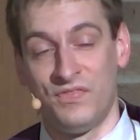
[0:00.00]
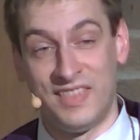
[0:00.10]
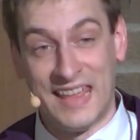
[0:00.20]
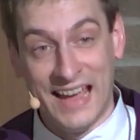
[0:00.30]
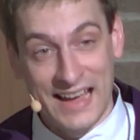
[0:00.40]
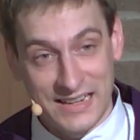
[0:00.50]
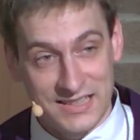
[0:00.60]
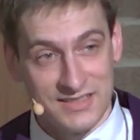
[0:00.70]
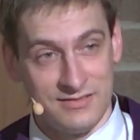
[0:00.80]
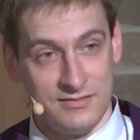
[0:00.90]

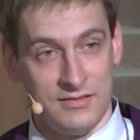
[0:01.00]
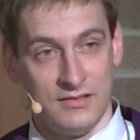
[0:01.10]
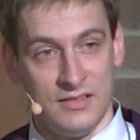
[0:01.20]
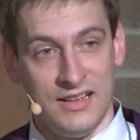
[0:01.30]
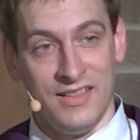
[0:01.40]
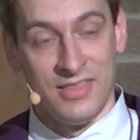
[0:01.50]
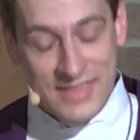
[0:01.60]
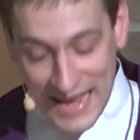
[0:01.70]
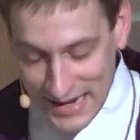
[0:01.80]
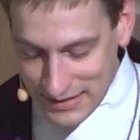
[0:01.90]
That,
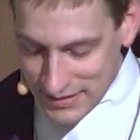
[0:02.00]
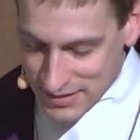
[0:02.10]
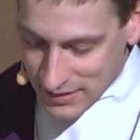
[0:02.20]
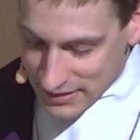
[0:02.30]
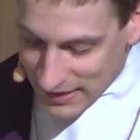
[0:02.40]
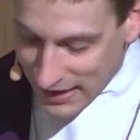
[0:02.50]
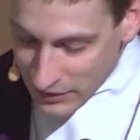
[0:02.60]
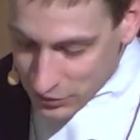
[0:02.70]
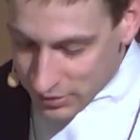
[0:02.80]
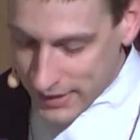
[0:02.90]
that is the
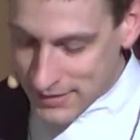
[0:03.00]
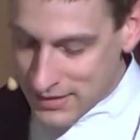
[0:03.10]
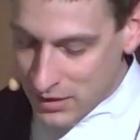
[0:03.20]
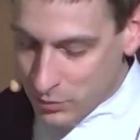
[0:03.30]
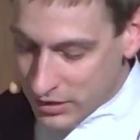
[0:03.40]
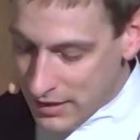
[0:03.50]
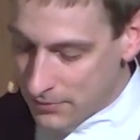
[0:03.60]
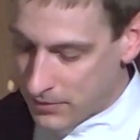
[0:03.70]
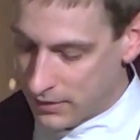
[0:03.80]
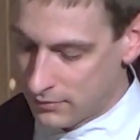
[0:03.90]
contrast that we're
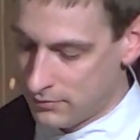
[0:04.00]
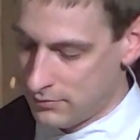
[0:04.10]
given.